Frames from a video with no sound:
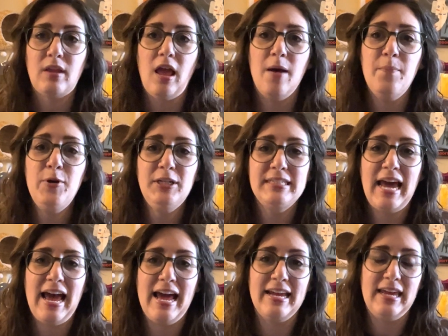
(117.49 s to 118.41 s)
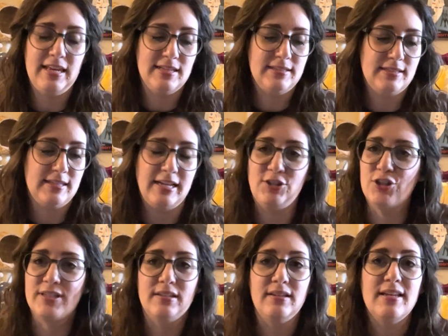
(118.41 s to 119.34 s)
a book tag is like
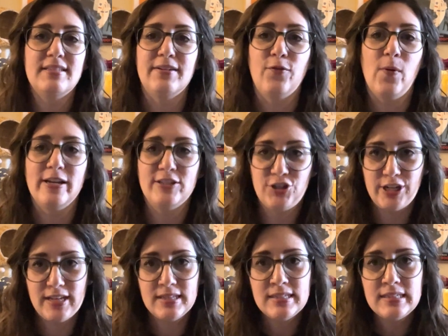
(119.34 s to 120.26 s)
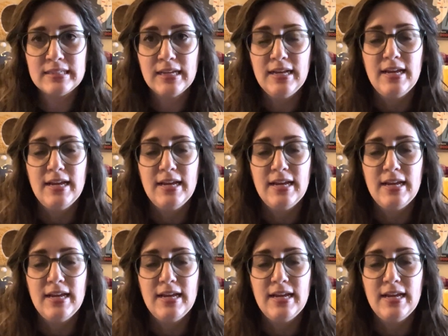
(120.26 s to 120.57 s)
just a list of questions